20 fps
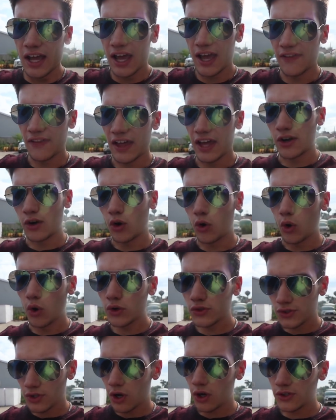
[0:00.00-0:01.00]
And then
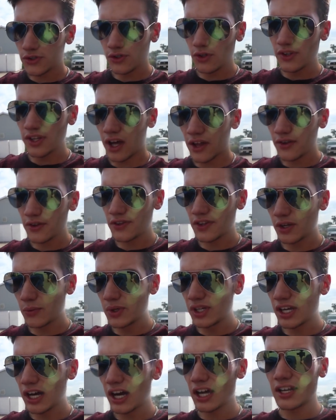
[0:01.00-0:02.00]
also the other thing
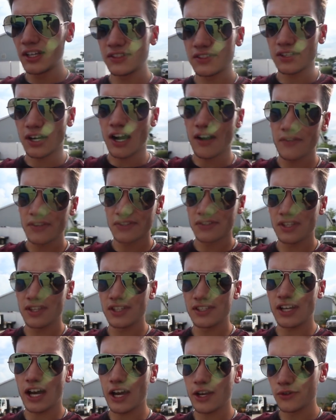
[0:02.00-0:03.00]
we got is obviously
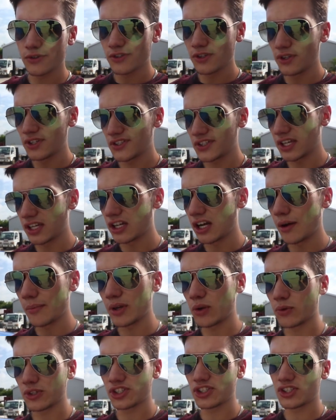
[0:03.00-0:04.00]
the dyno tune is
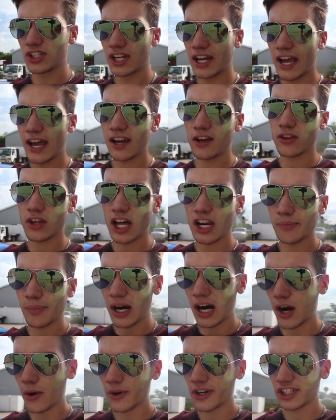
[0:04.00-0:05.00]
incoming, which is going to add a lot of
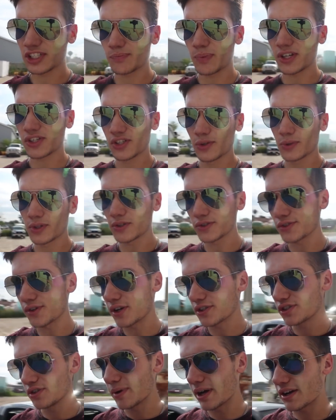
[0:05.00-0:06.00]
power, especially with those
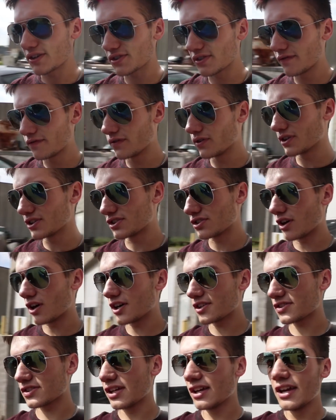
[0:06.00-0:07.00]
long tube headers and full
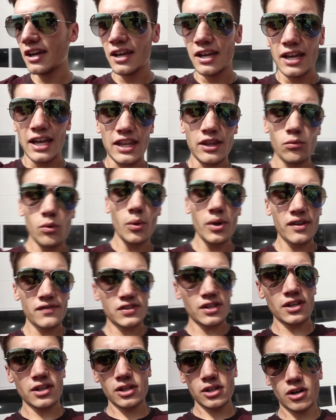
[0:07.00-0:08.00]
exhaust. And then what we have
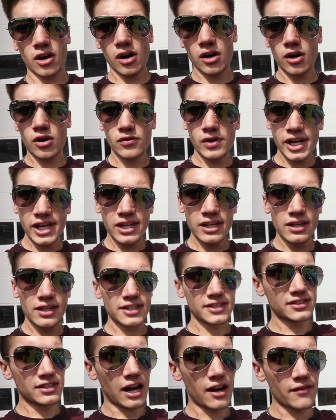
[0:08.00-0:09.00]
done to the car already
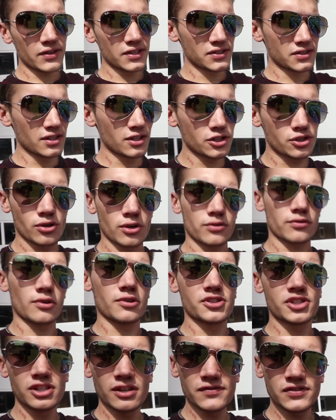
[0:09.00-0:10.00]
is obviously the short
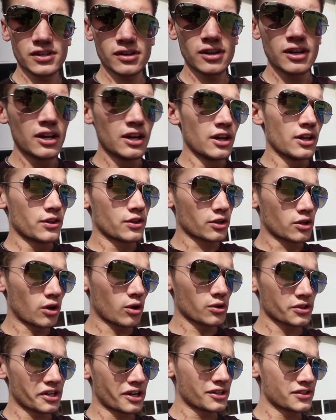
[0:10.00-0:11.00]
throw shifter, the
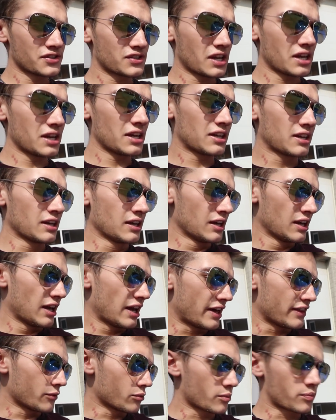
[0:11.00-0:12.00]
cold air intake,
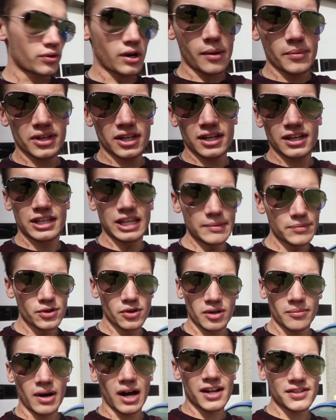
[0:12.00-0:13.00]
and then we're probably going to keep
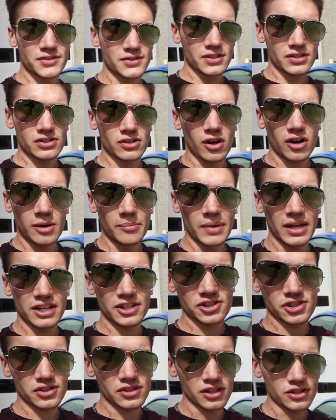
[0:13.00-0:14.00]
doing mods to this car and make
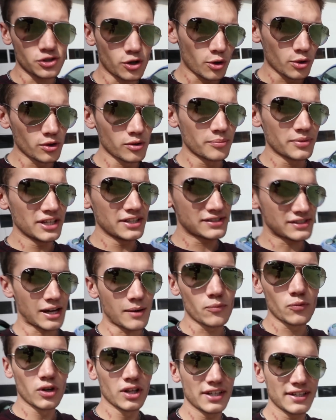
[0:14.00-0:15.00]
it just a total beast.
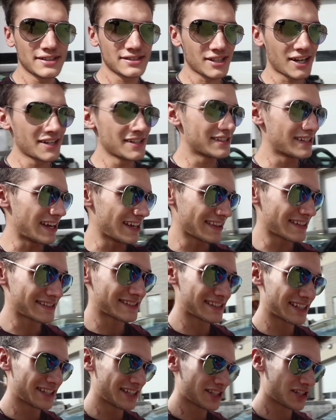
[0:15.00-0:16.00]
I'm really excited to take
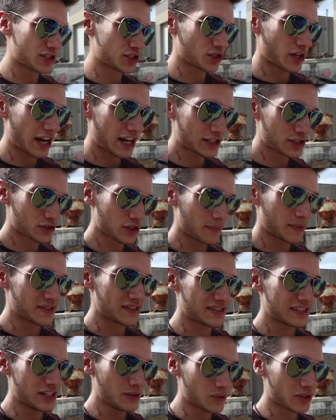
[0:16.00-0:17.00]
this thing to the drag strip
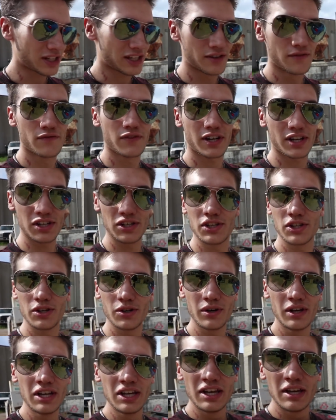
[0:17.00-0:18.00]
and see what it can freaking
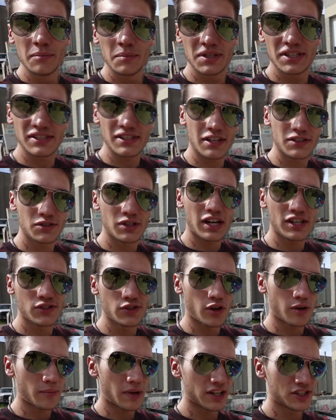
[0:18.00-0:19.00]
do, because as you guys
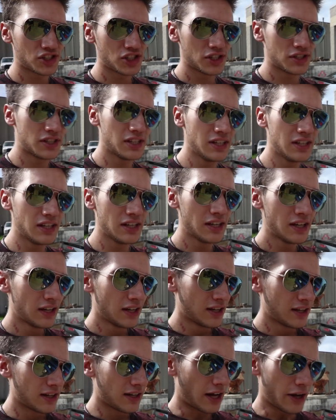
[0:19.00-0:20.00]
know, in my GT,
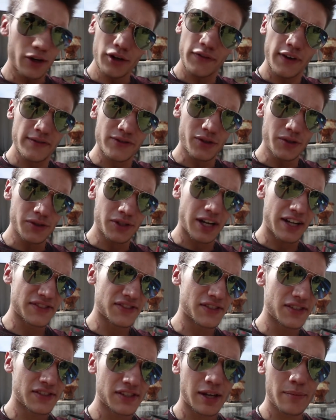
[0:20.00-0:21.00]
I don't know if I've told you
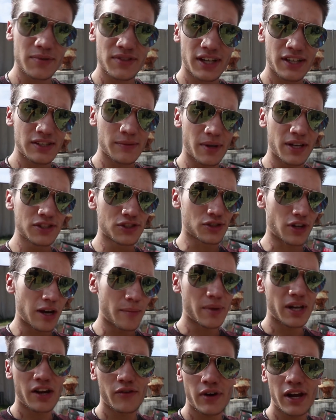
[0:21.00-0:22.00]
guys this yet besides on my
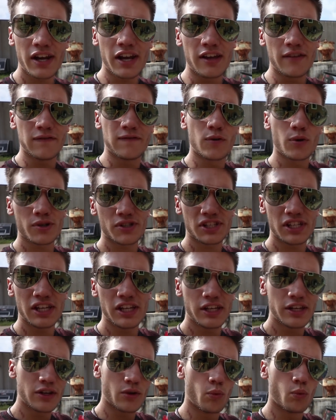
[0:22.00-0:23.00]
Instagram, but I ran a
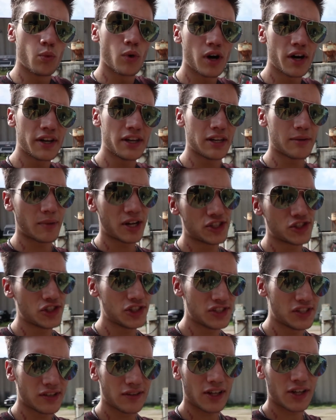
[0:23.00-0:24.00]
14.1 in my
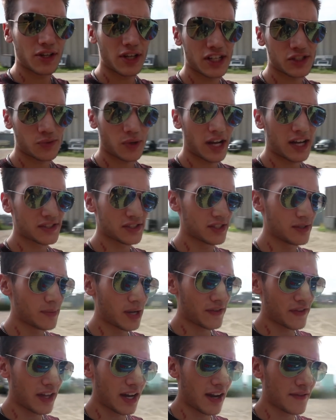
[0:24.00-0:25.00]
GT. A lot of you guys were asking
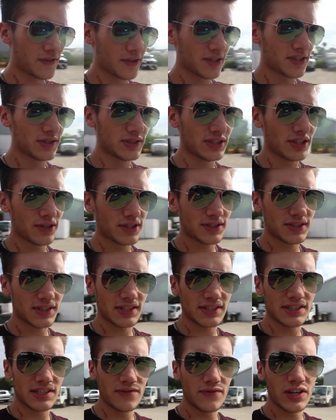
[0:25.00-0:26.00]
about that after the 0 to
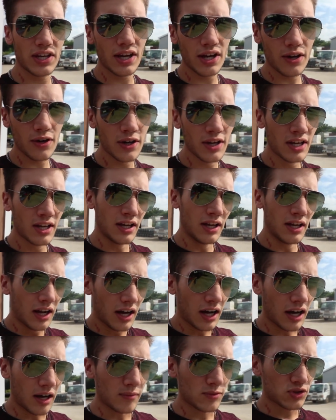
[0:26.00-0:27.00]
60 video.
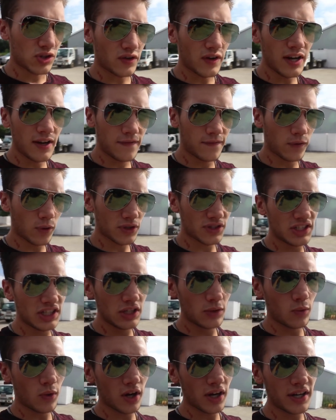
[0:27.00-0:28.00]
So I ran a
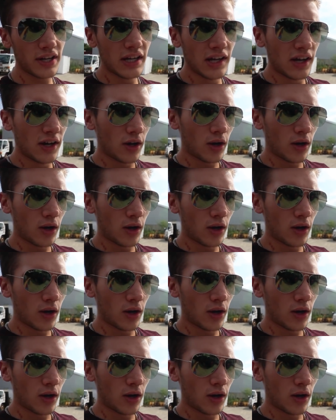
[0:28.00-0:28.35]
14.1.